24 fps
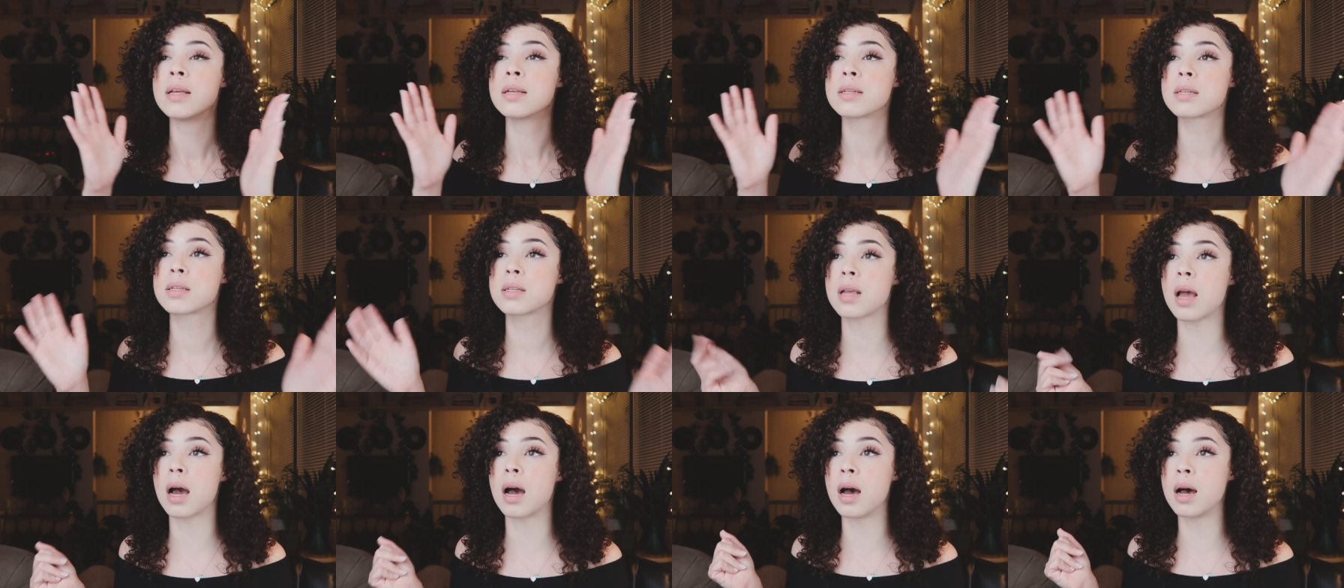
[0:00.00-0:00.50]

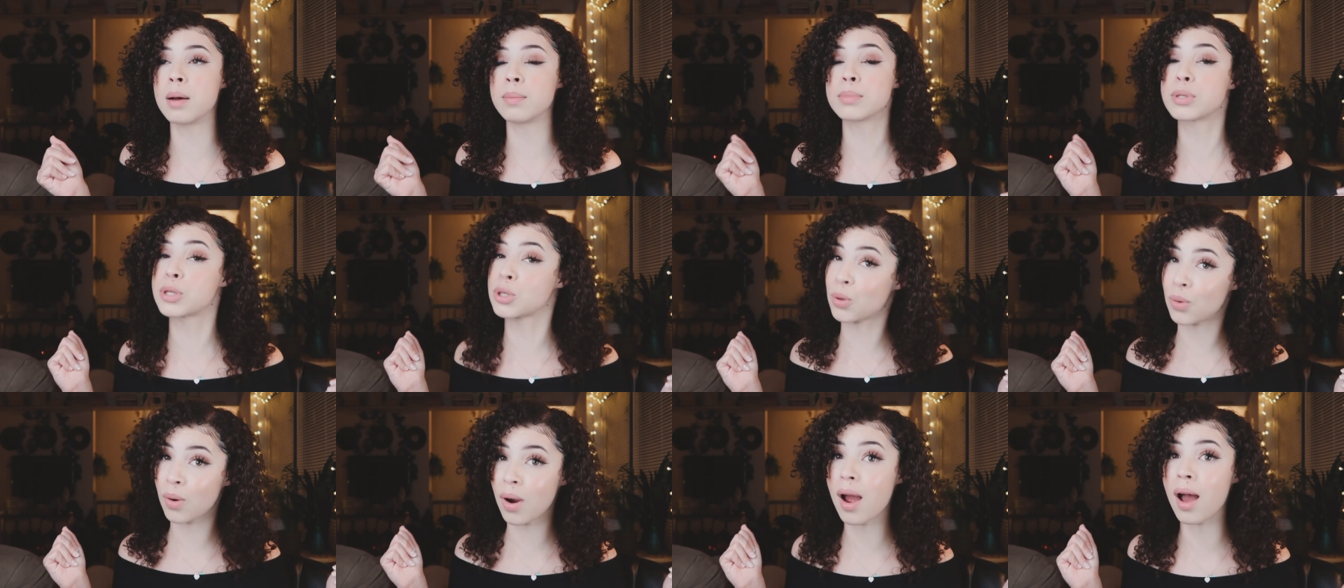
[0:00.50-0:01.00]
scum,
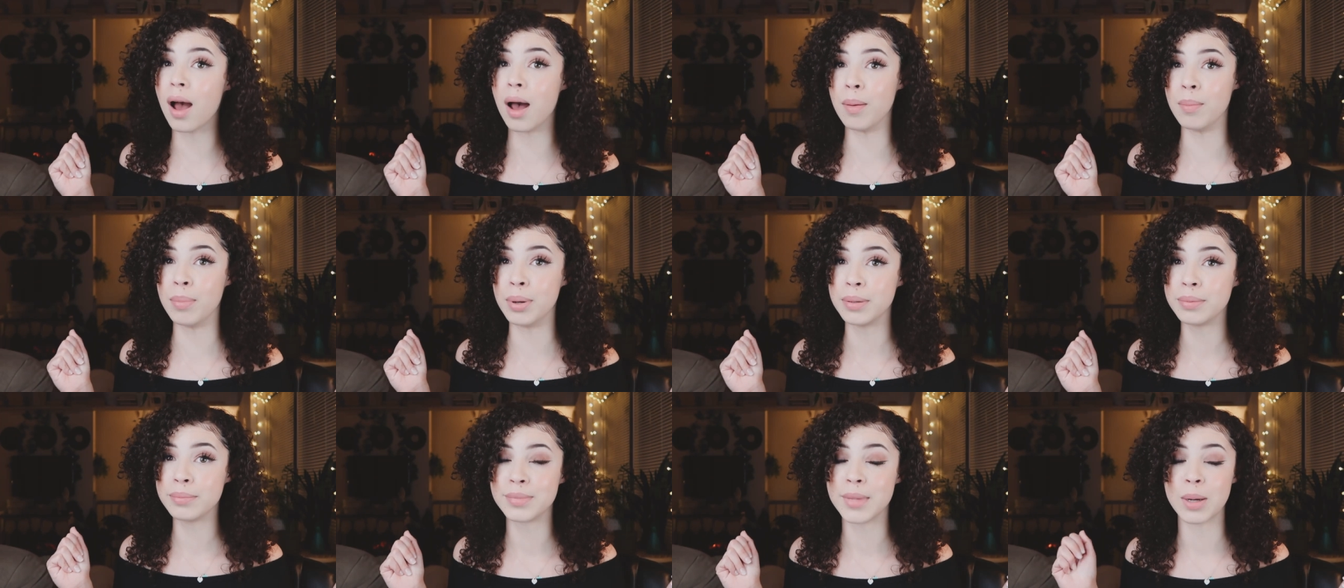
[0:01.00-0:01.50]

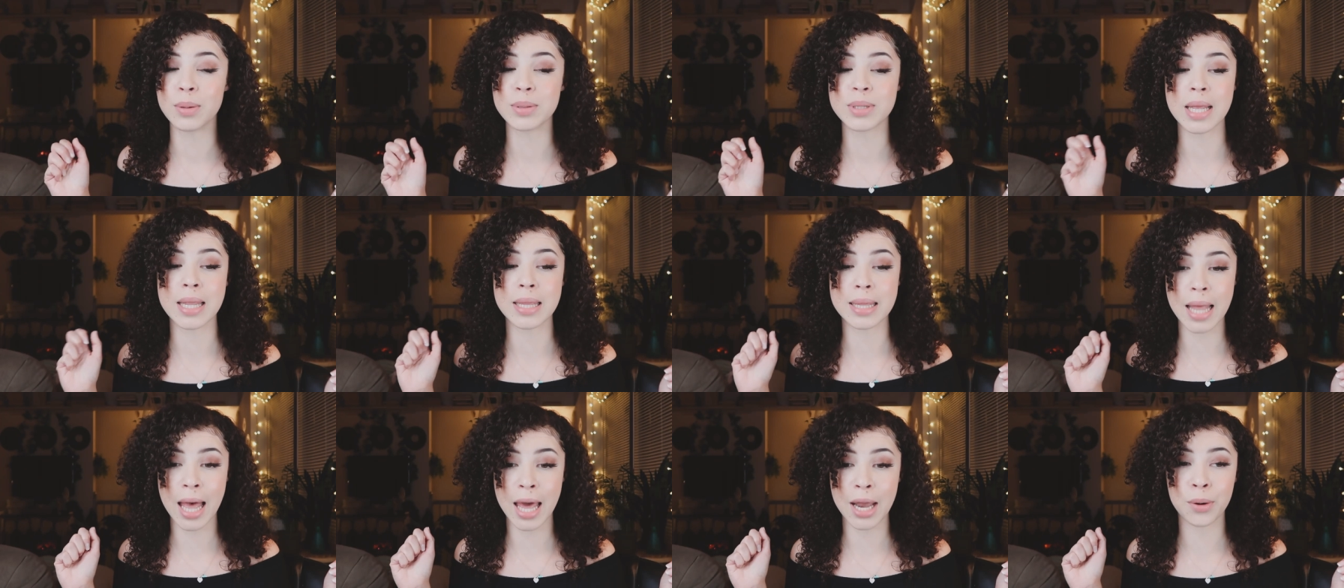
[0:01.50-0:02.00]
scrub. That was
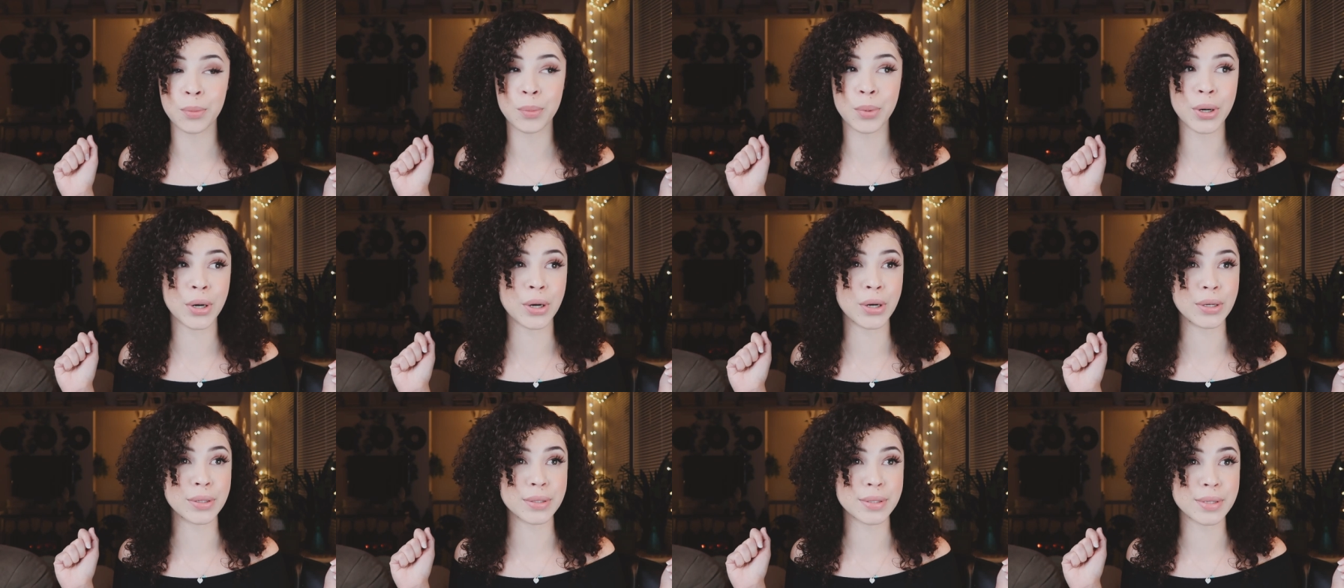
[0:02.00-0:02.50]
a lot of
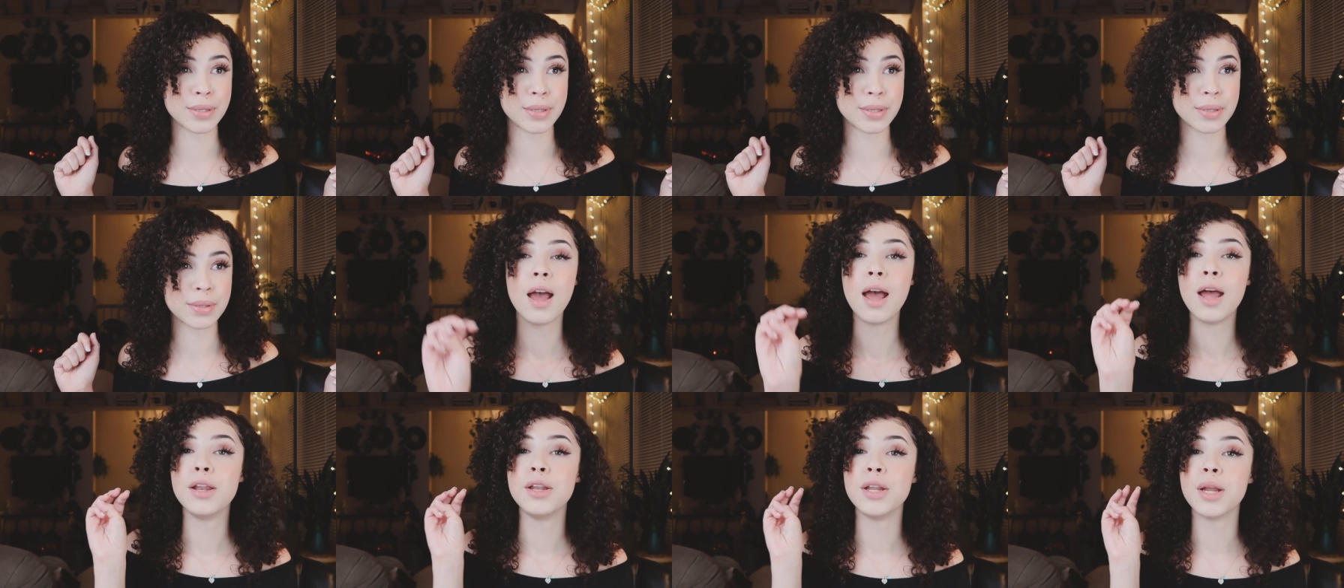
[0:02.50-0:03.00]
words.
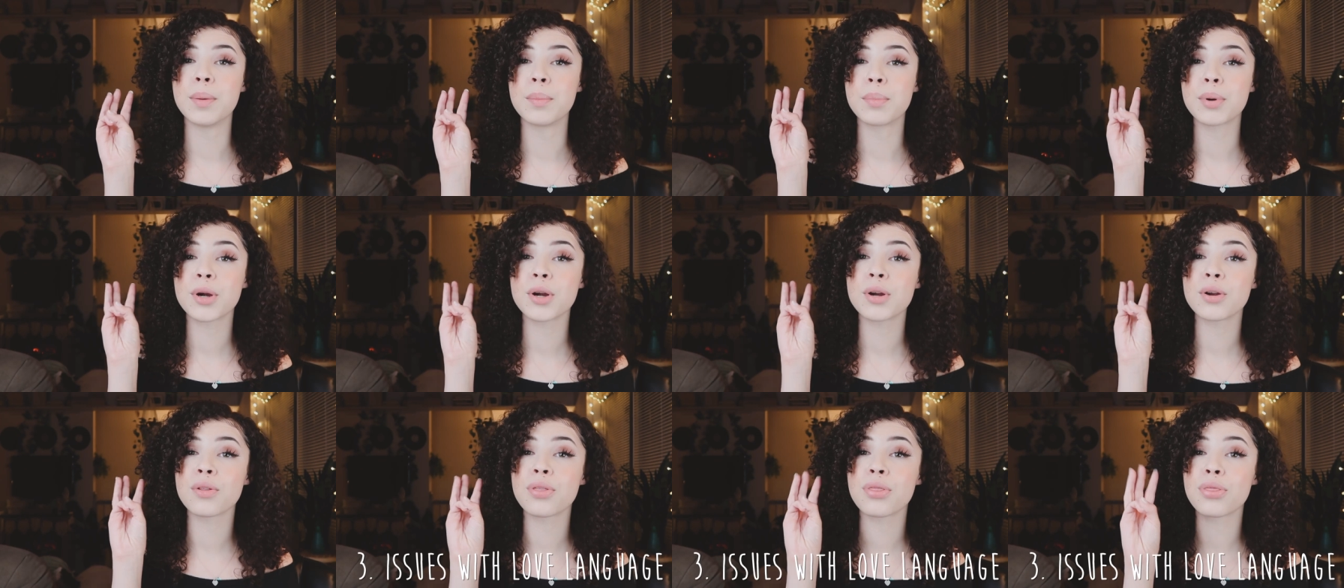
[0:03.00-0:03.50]

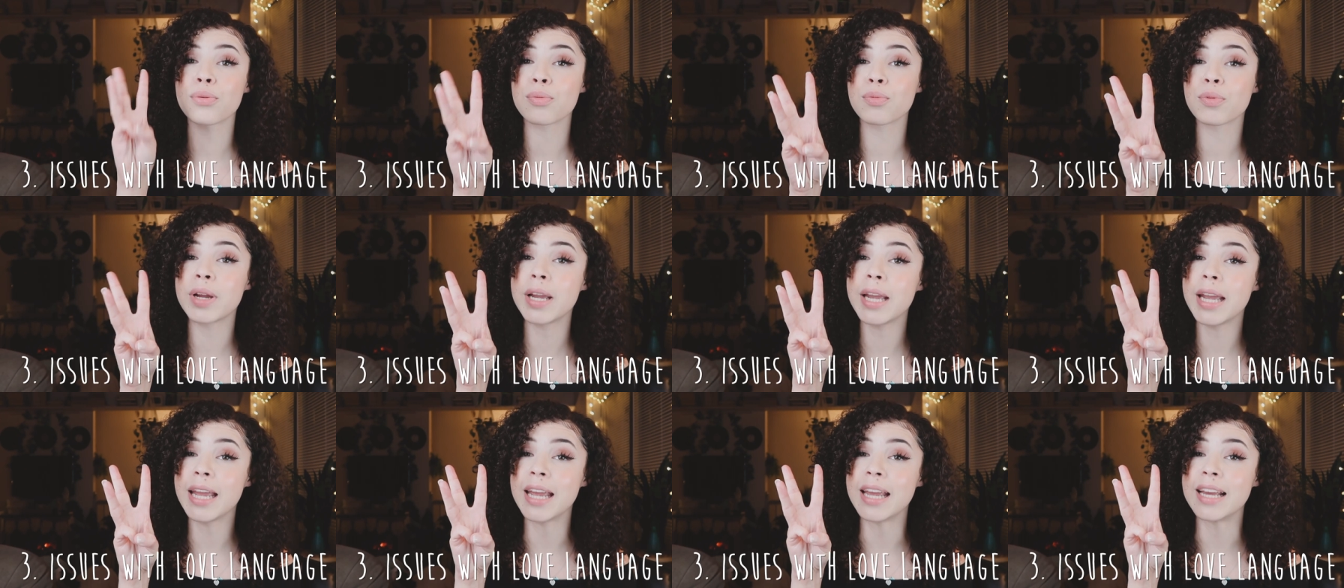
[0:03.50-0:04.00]
Number
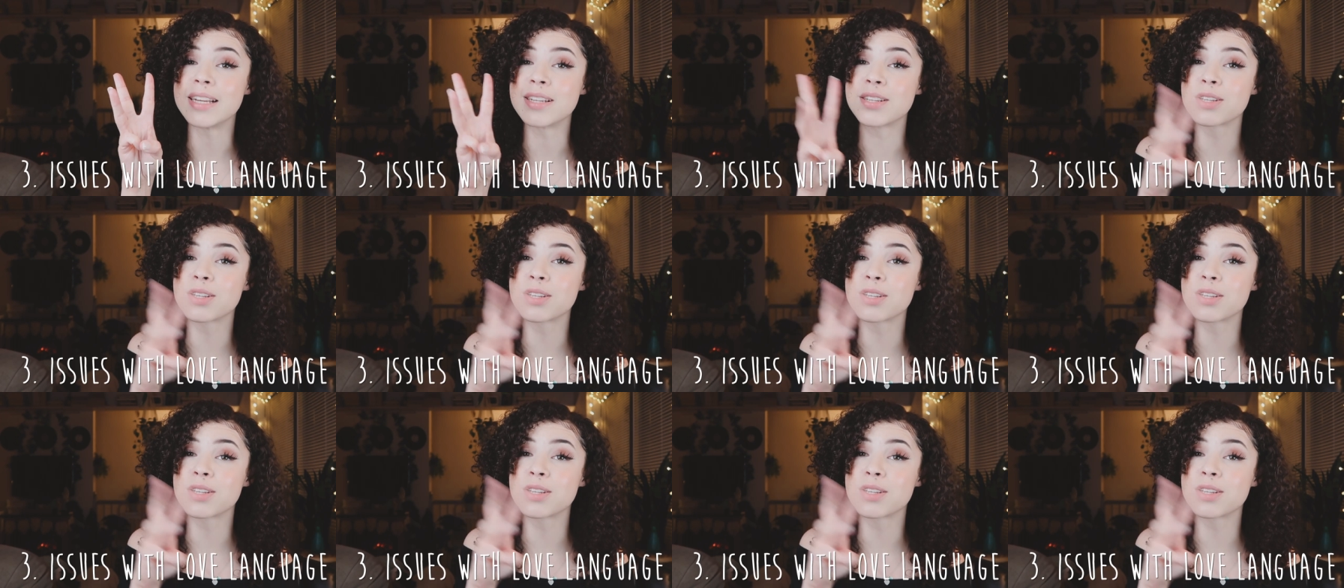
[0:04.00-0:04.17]
three,